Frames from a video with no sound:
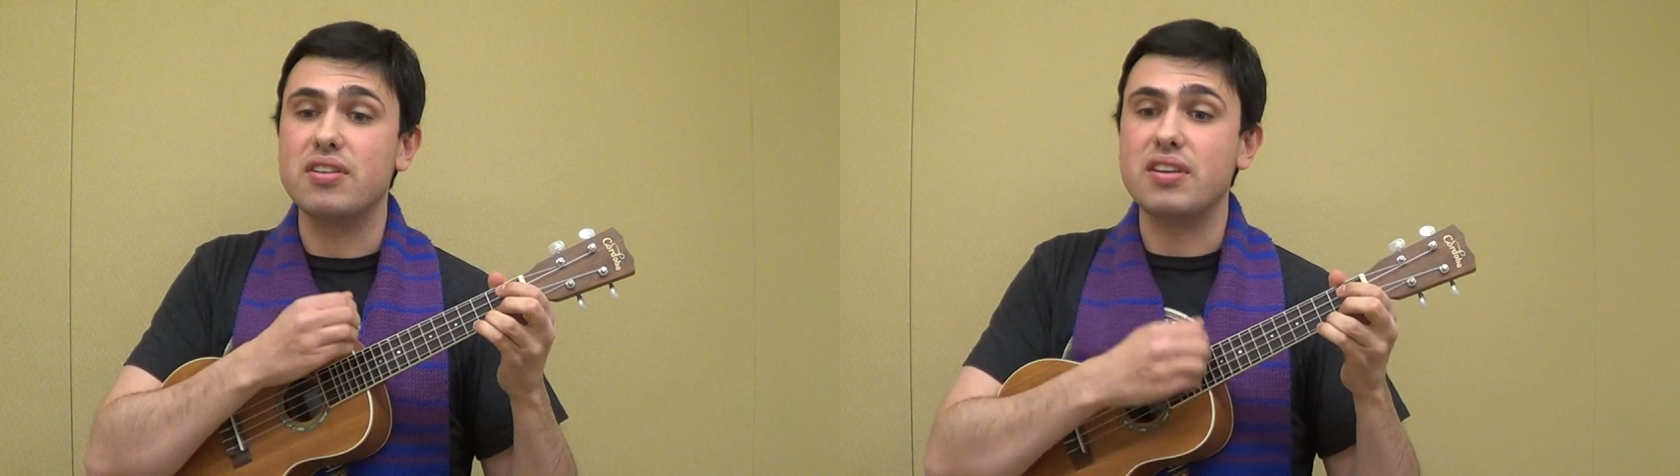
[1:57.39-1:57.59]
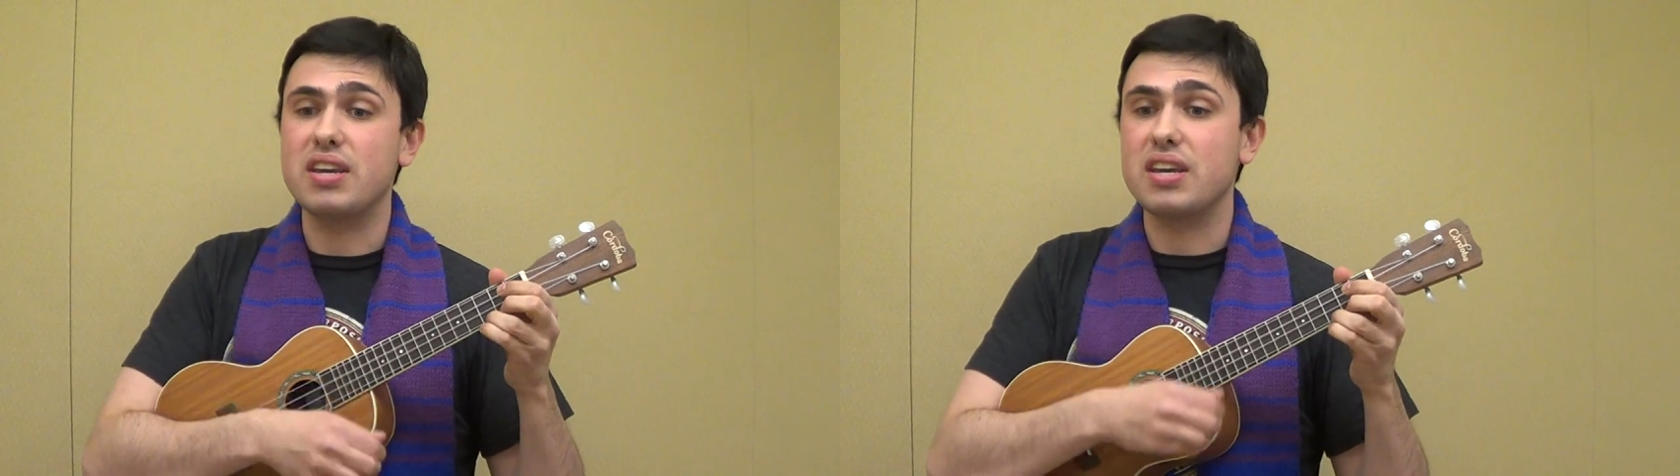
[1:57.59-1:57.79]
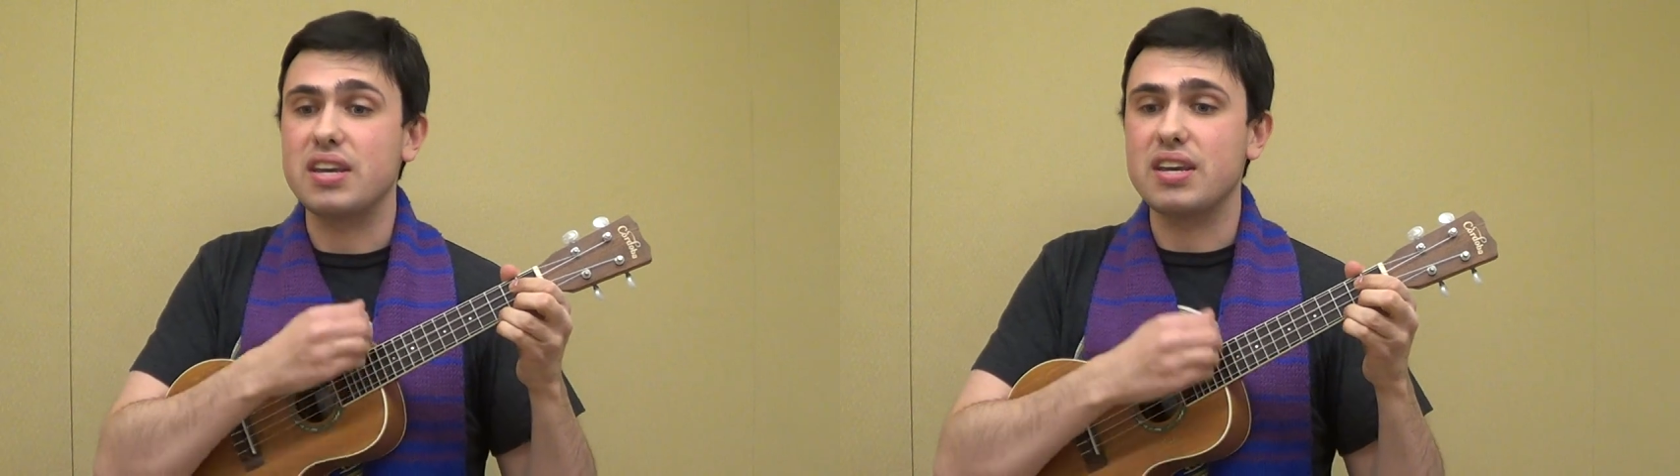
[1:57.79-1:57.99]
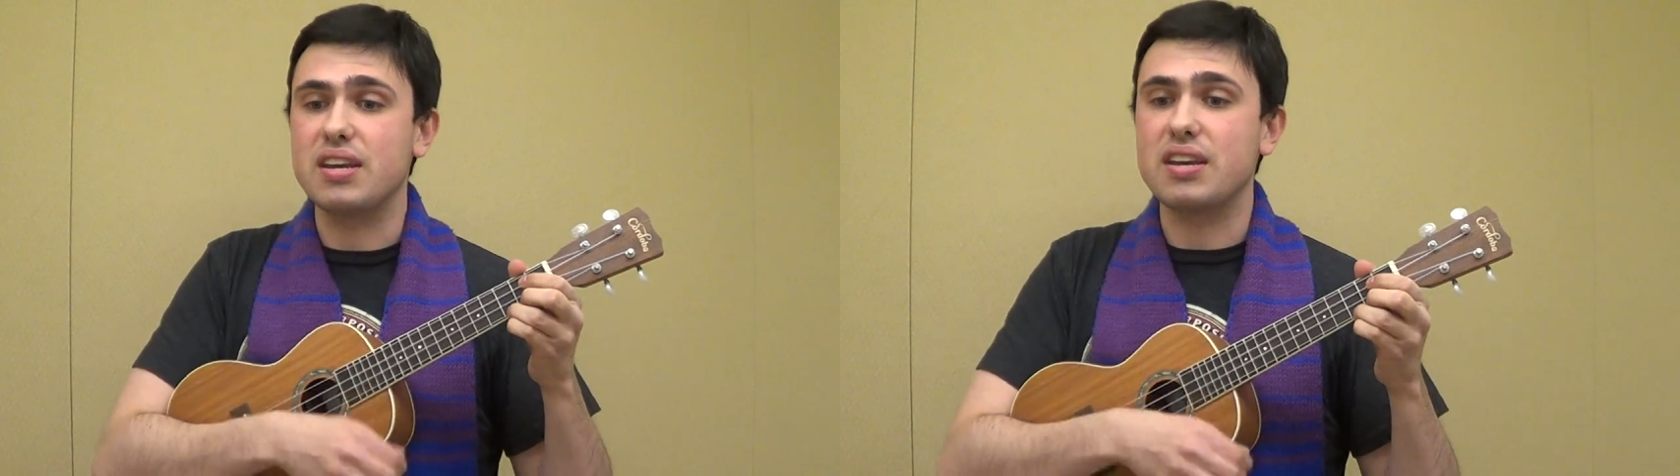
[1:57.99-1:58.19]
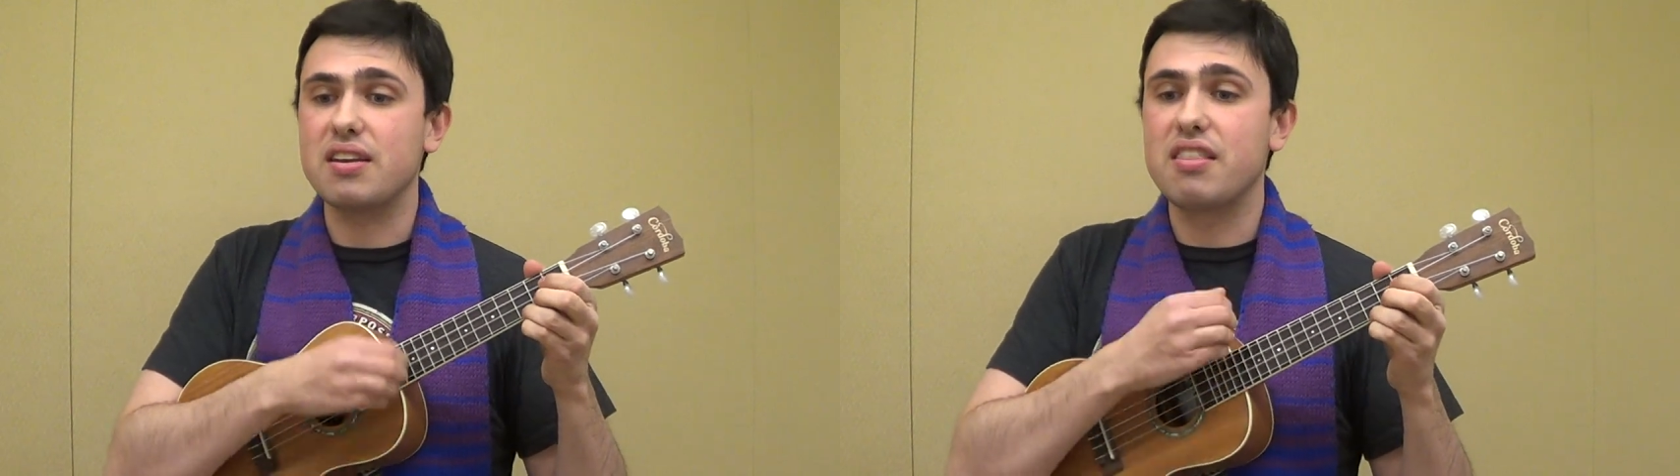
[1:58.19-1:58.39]

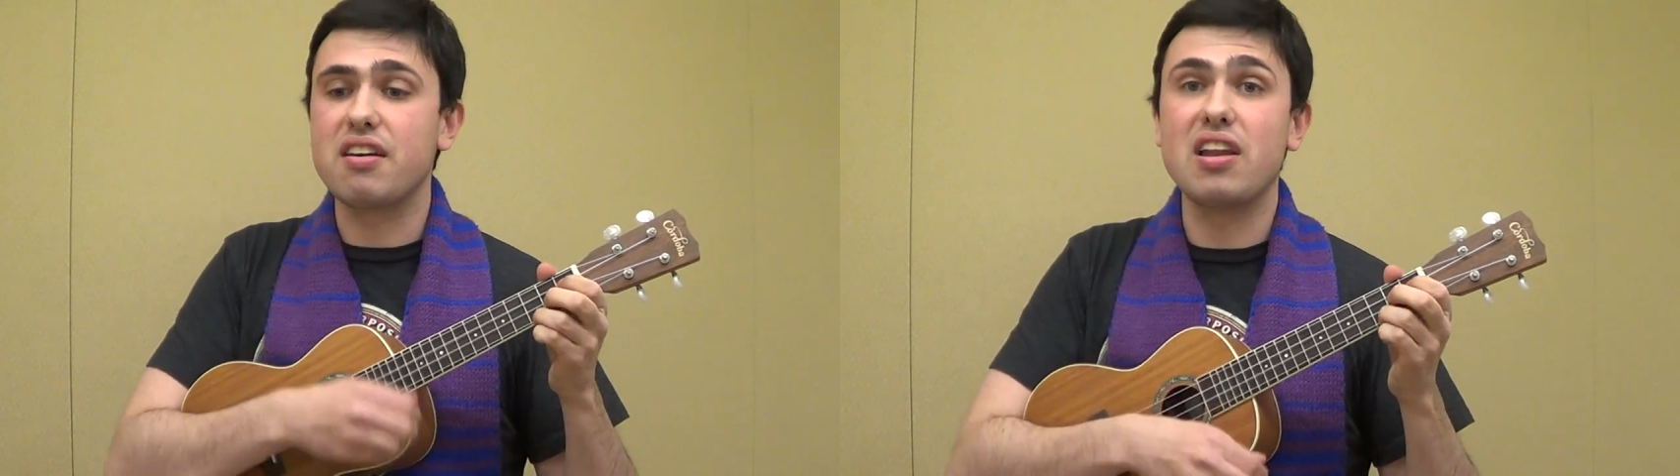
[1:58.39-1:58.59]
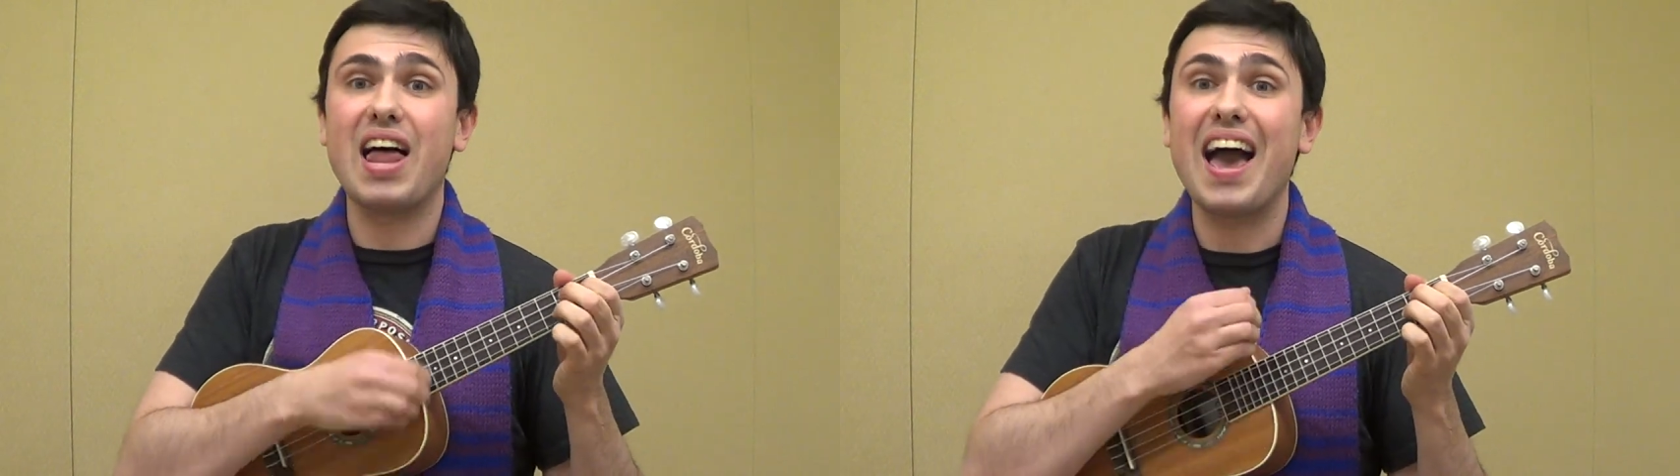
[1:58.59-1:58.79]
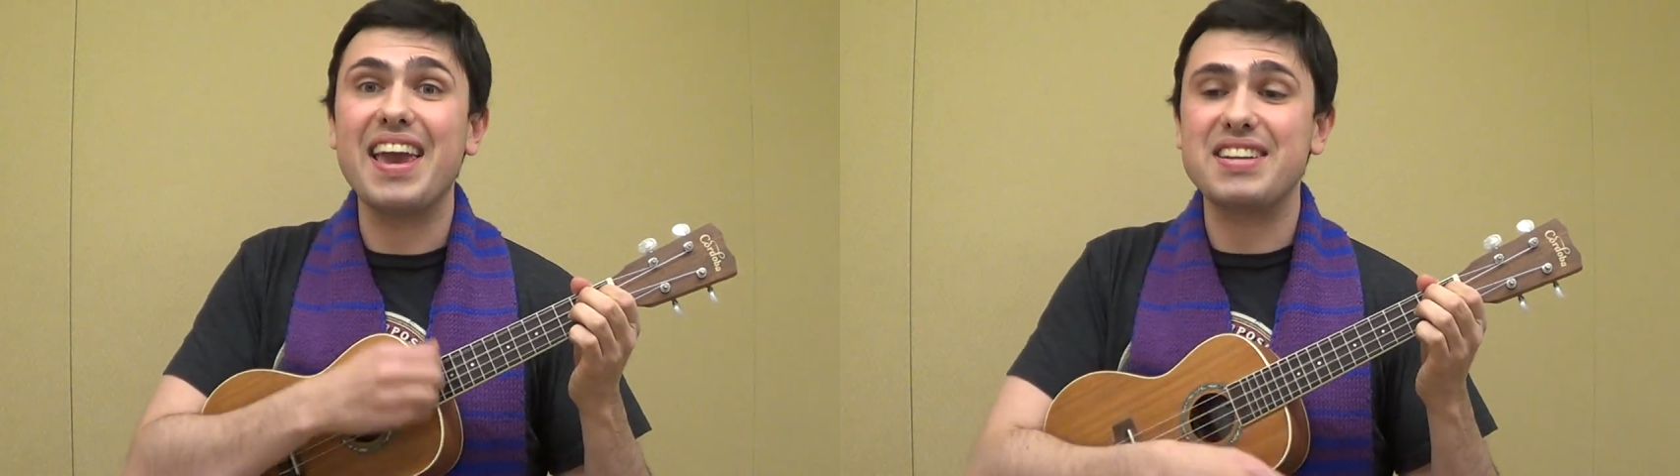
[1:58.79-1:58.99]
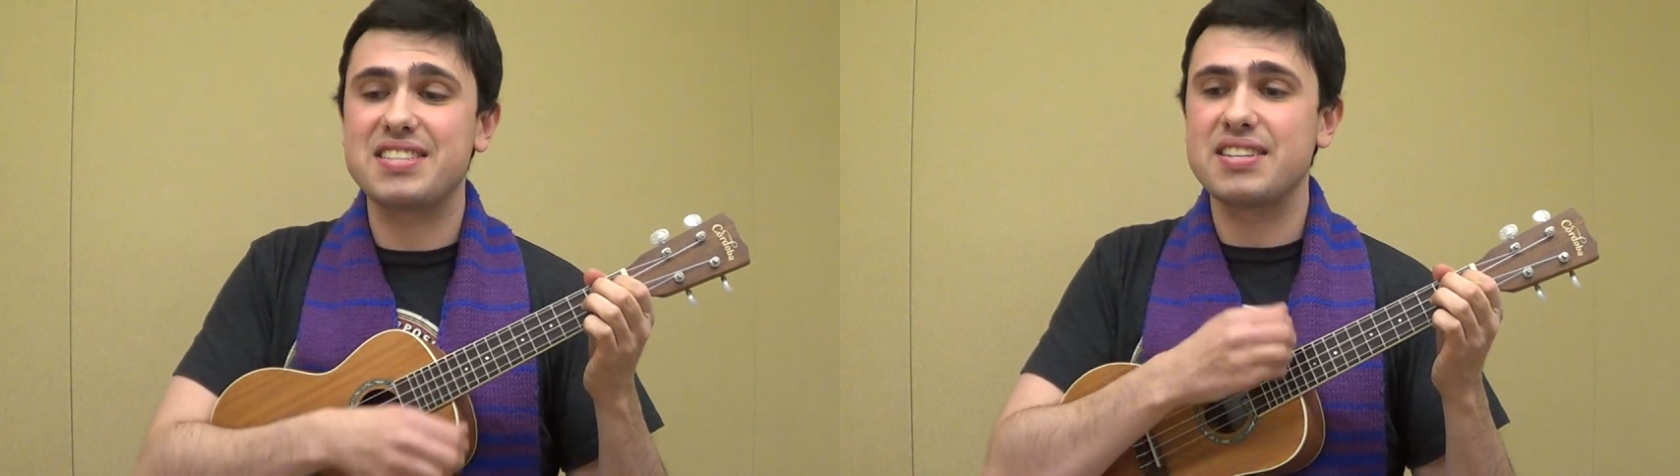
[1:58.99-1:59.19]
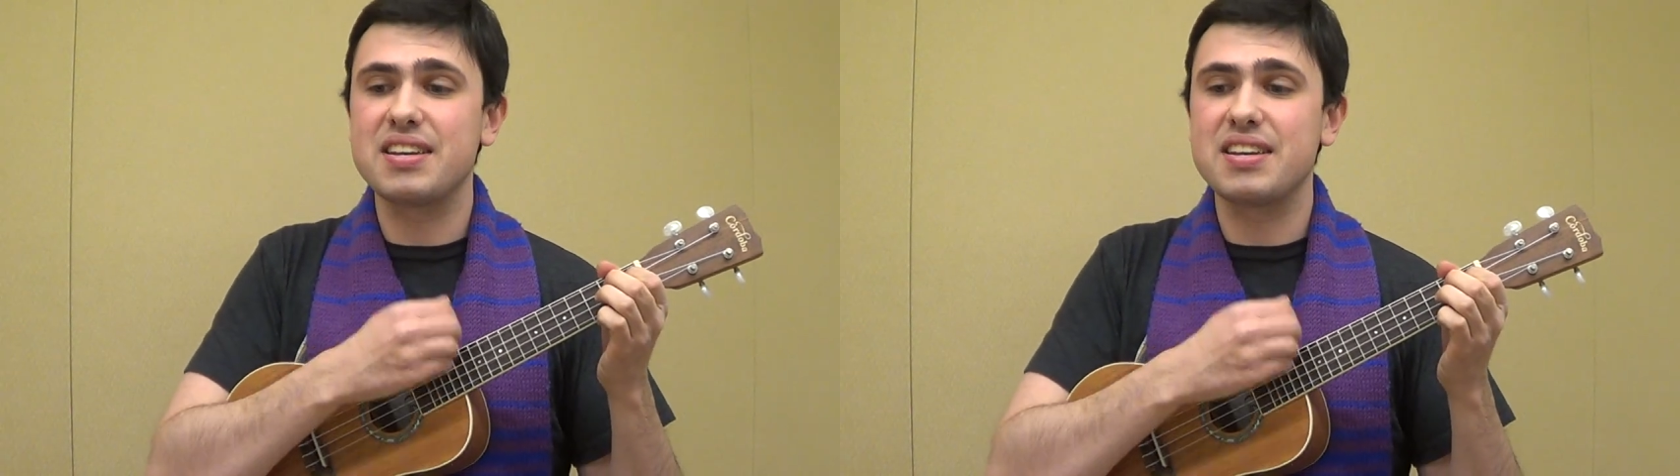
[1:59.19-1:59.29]
need the light